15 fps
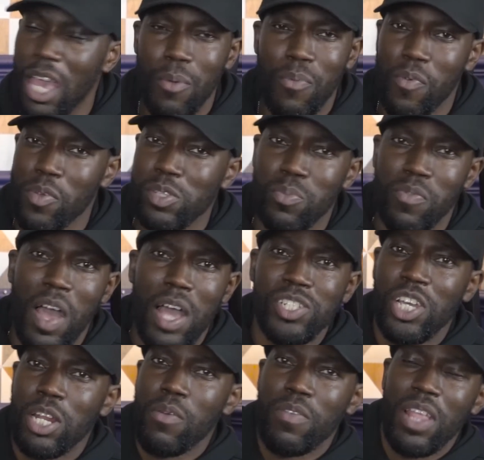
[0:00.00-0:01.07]
Yeah, without
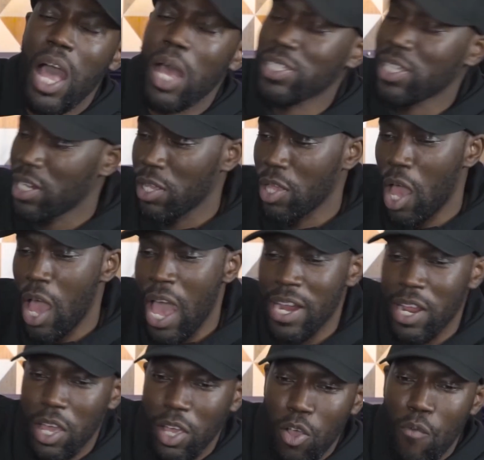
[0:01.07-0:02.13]
a shadow of a doubt. I
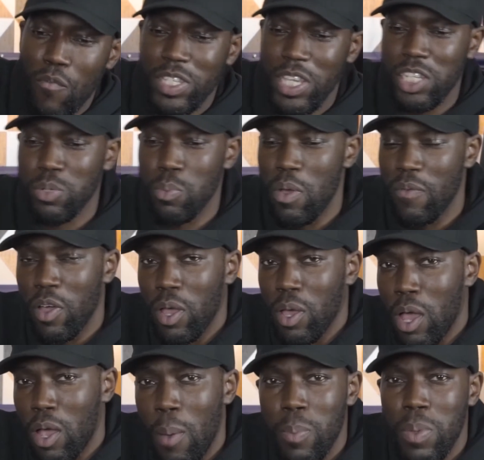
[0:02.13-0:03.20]
had a conversation with a
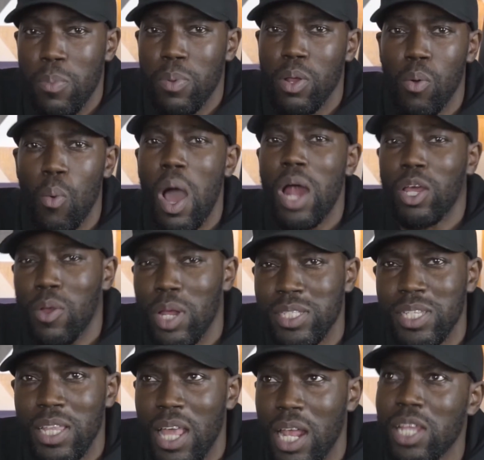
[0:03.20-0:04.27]
couple of people a little while ago, and I
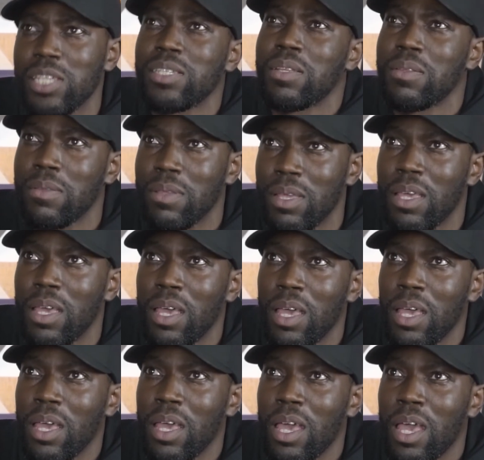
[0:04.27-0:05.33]
said that, listen,
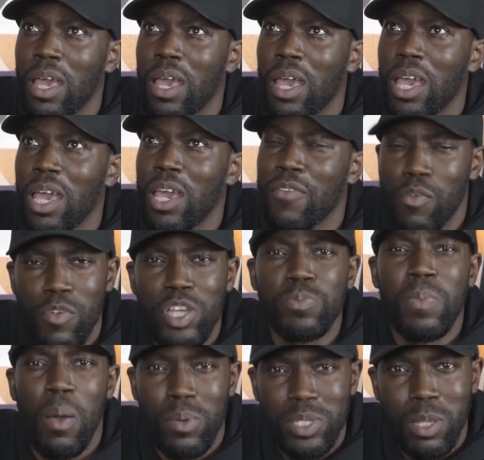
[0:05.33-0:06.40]
if a rich
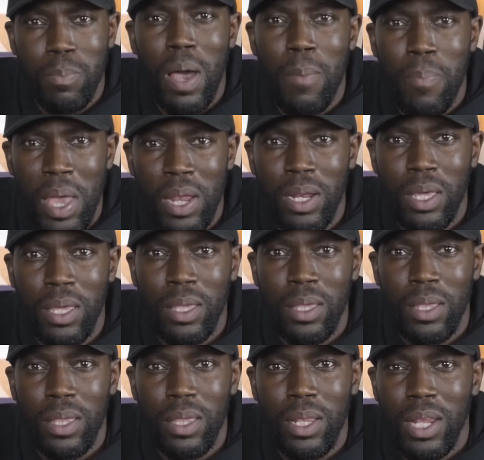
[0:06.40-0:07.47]
man wants to buy a Bentley,
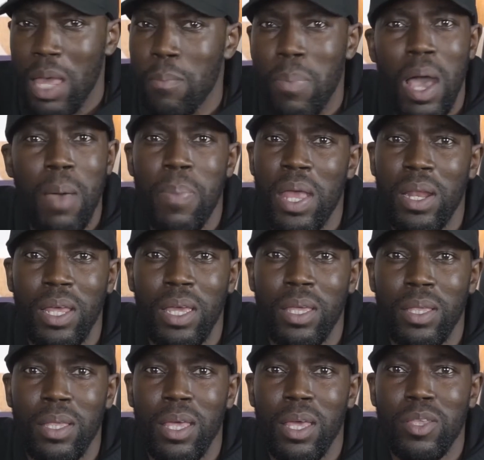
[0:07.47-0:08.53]
let him buy a Bentley.
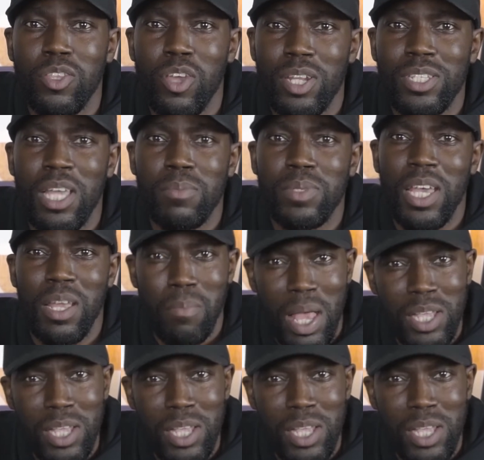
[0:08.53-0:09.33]
Do you understand what I'm saying?